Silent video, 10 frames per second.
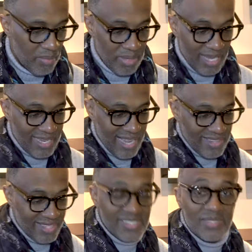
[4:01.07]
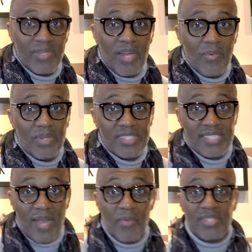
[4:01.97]
But this is what I wanted to
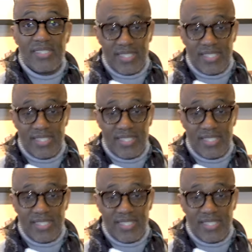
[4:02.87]
see. I wanted to